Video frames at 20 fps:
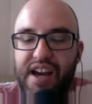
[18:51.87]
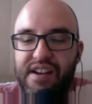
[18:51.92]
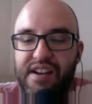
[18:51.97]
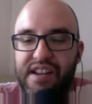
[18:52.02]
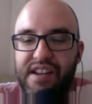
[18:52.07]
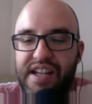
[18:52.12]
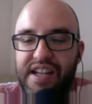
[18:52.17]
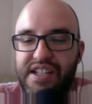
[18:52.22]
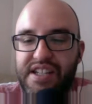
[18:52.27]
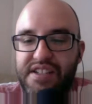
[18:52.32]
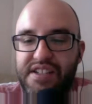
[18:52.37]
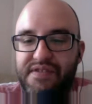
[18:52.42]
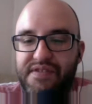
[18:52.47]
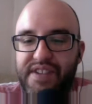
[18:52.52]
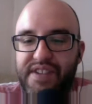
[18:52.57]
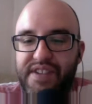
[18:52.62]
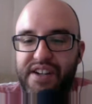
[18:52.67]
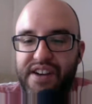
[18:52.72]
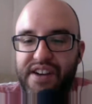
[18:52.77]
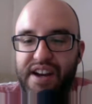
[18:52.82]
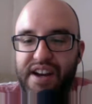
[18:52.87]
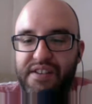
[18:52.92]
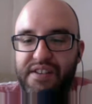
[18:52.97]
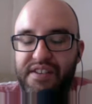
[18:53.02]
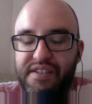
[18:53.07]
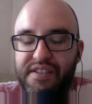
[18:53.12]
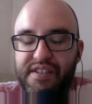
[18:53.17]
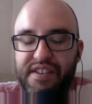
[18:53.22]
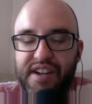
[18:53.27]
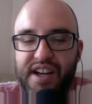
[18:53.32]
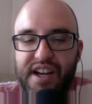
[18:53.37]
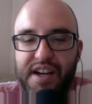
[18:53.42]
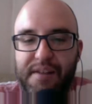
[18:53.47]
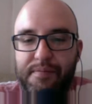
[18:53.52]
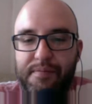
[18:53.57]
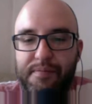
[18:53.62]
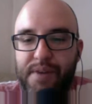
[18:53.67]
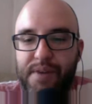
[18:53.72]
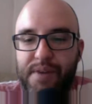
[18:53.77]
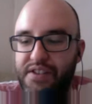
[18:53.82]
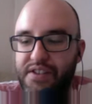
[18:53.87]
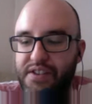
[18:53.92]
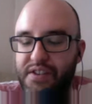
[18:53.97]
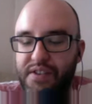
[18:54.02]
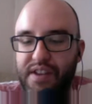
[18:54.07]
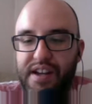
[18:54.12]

yeah, they just figured out also